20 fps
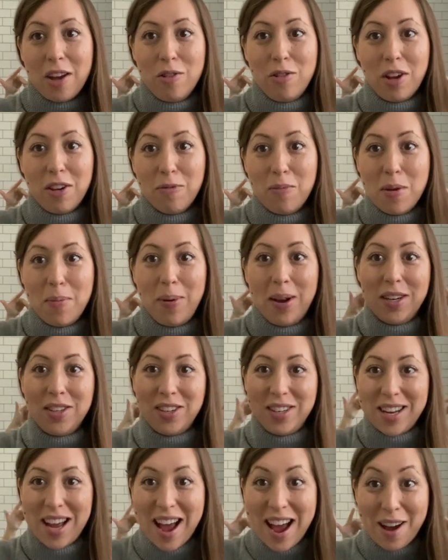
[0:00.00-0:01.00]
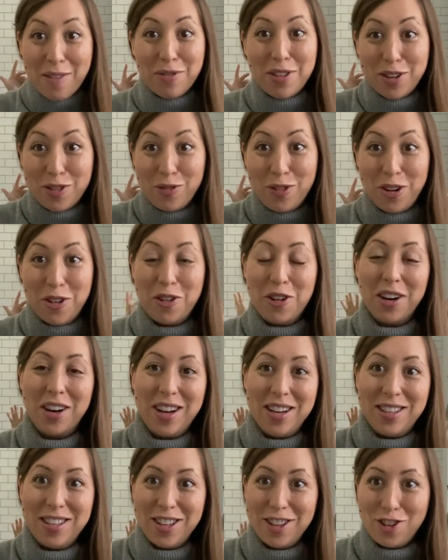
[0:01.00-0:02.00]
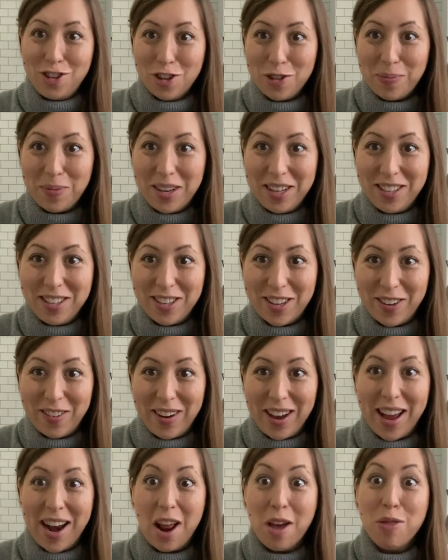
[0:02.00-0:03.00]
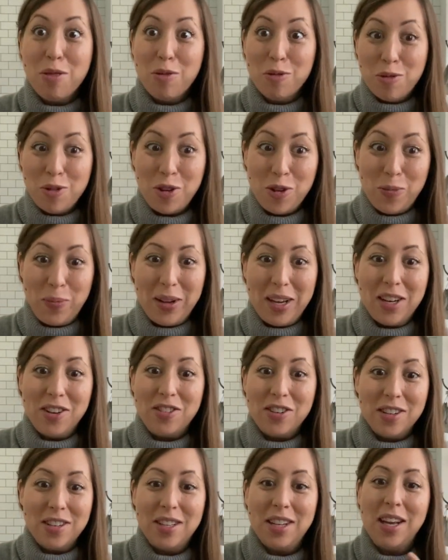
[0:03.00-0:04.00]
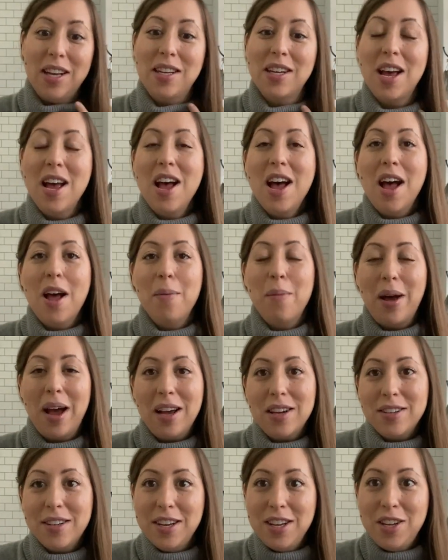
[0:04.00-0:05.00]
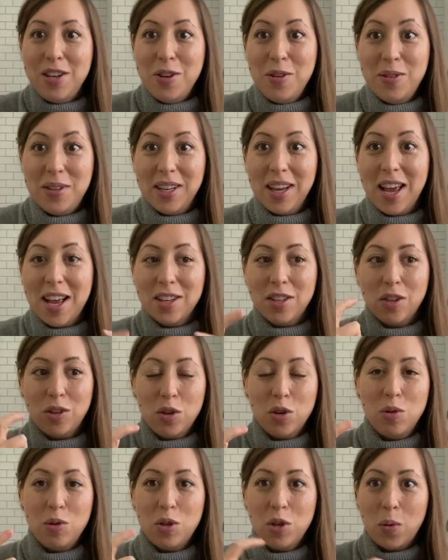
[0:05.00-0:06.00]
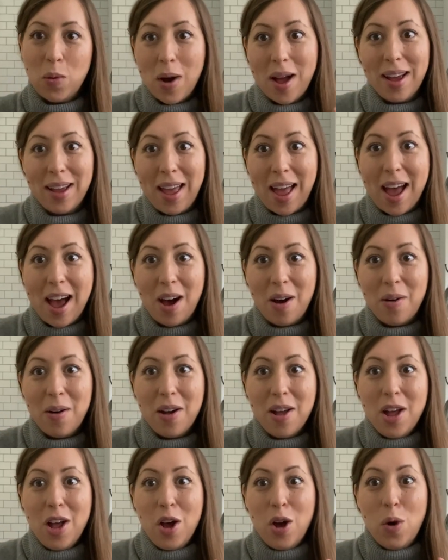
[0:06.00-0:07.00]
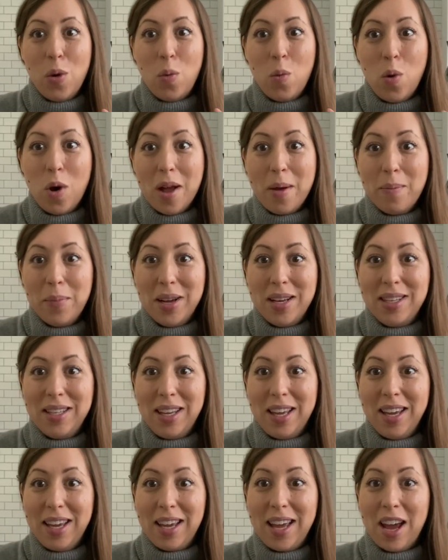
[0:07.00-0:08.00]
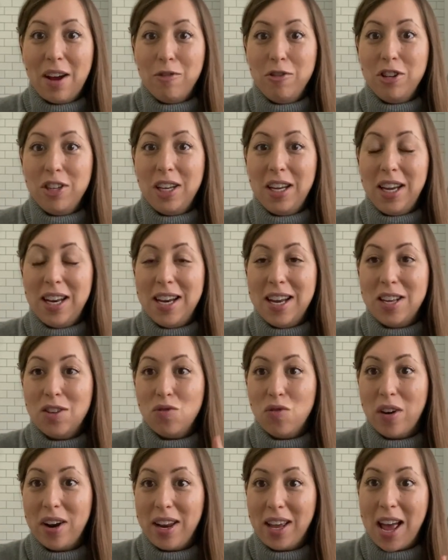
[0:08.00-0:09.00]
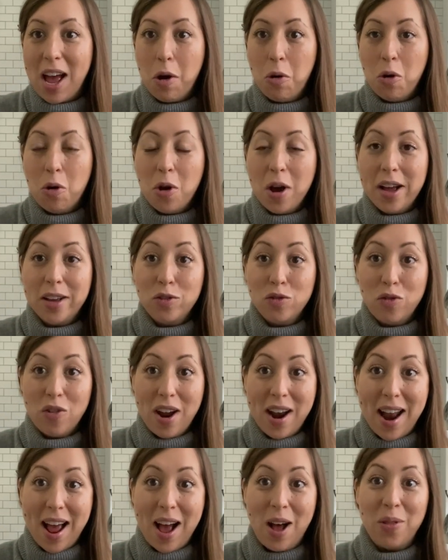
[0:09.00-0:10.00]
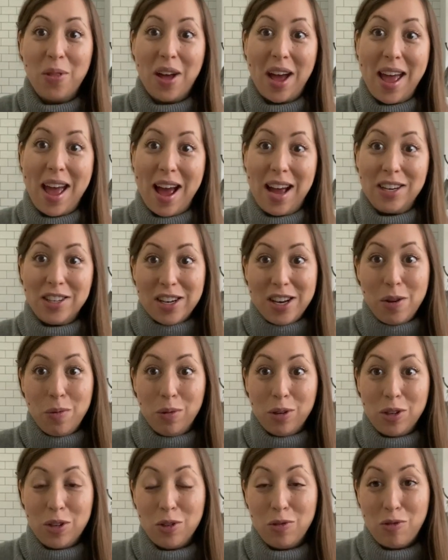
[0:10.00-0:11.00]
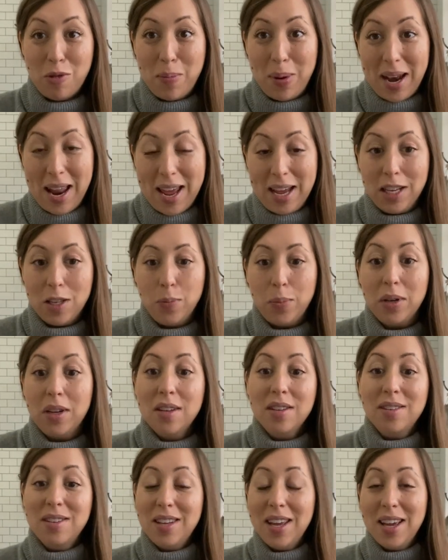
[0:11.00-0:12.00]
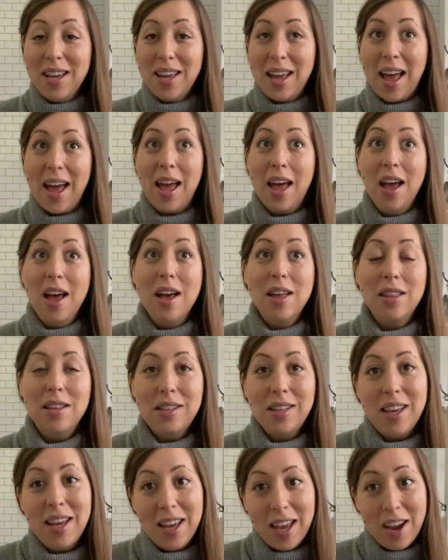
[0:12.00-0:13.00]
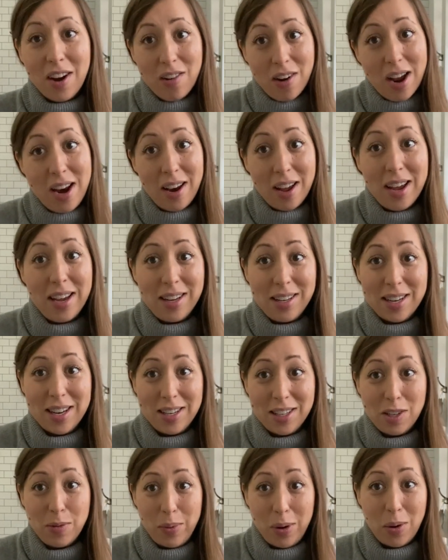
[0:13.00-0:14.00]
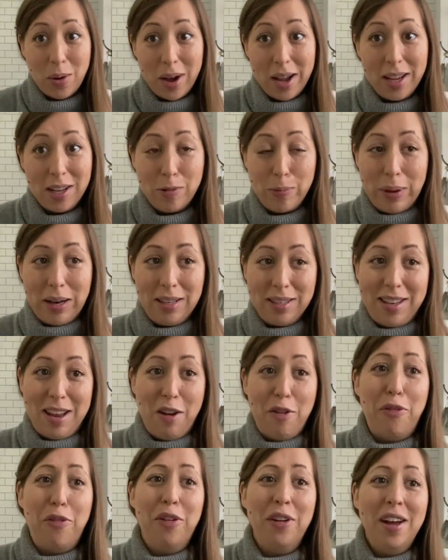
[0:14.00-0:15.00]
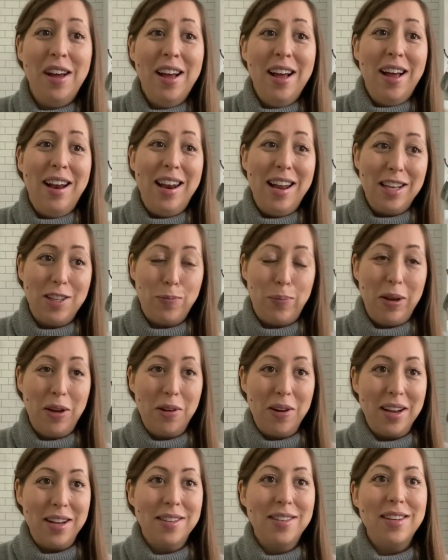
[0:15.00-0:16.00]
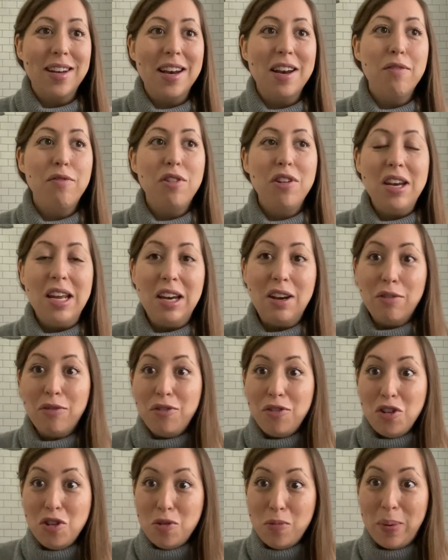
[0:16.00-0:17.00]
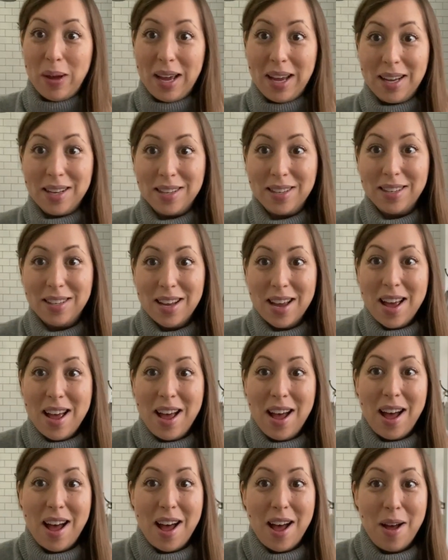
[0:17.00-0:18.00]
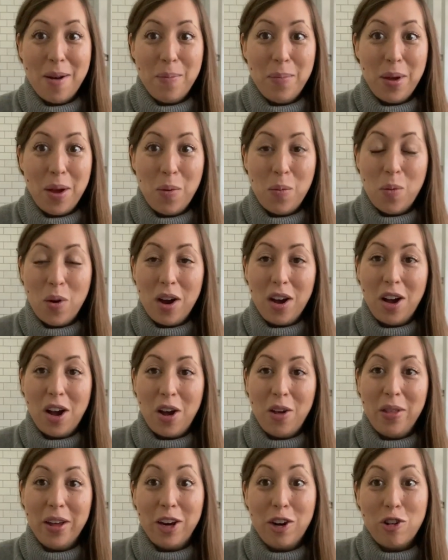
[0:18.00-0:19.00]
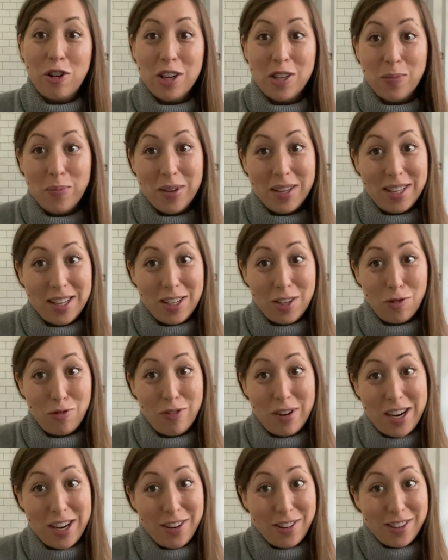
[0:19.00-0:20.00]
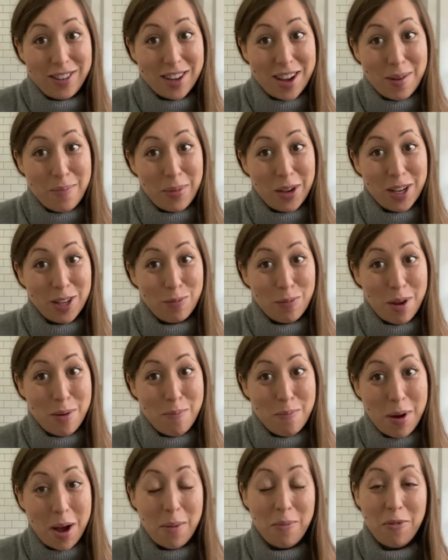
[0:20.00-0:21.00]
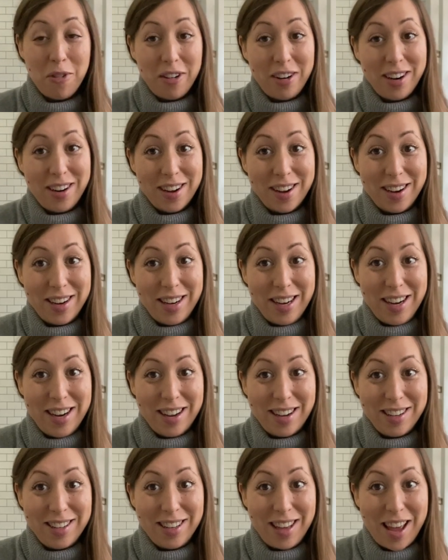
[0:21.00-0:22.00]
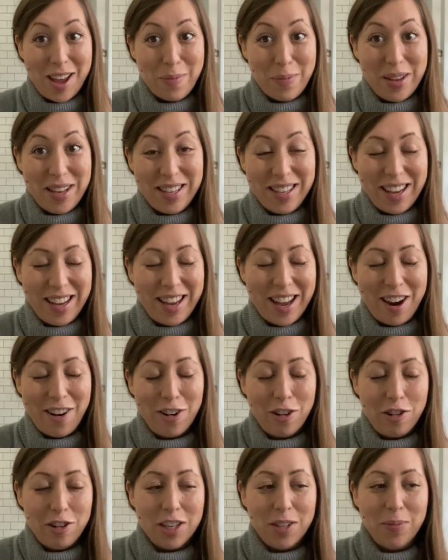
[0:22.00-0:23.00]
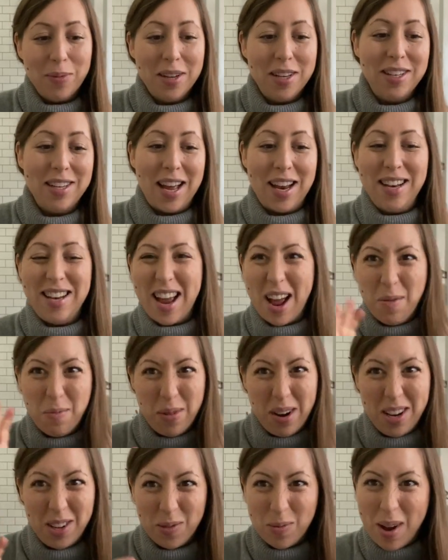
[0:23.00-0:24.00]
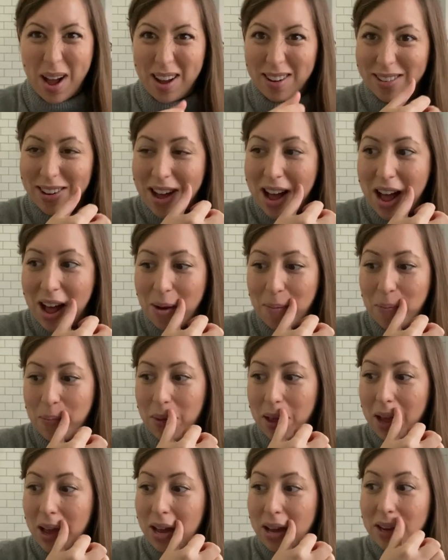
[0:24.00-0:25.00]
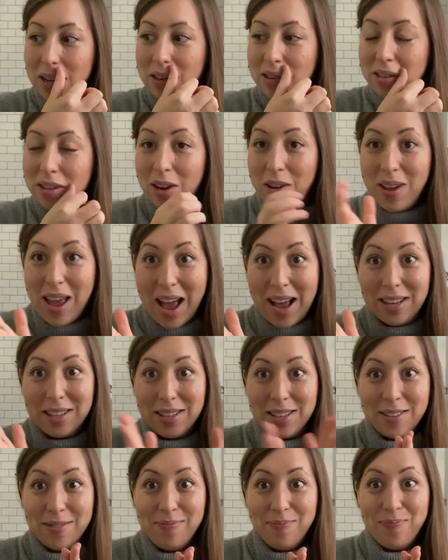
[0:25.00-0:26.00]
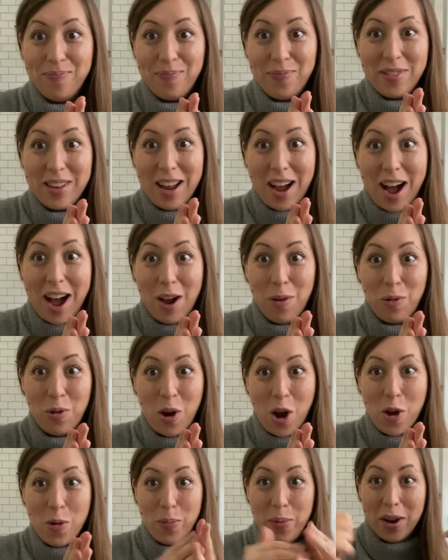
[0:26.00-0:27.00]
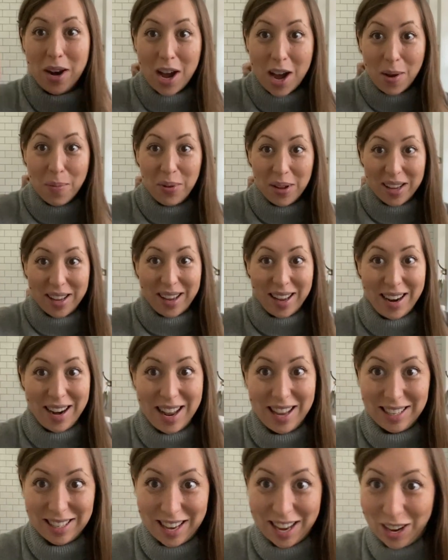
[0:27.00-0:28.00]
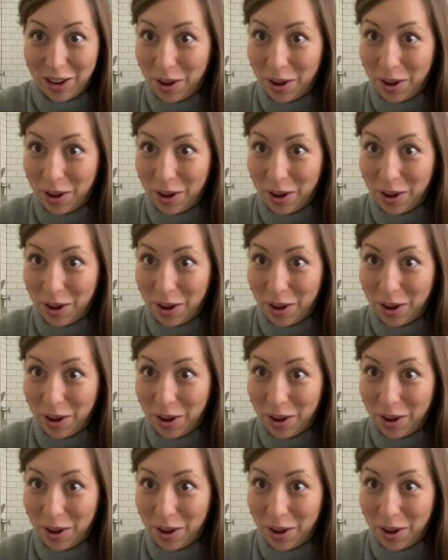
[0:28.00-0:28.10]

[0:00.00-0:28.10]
it will give me pleasure to have this reorganized and the job needs doing, and I thought you'd be interested, I'm actually using it as a tool to work out what in my skincare routine is running out or has run out that I actually want to replace because skincare, the skincare I like tends to be quite expensive, let's be honest. And if you need a few bits um, in one go, then Christmas is a really good time because my mum very kindly likes getting me skincare at Christmas and Dan will as well. Um, so yes, I will open up and let's get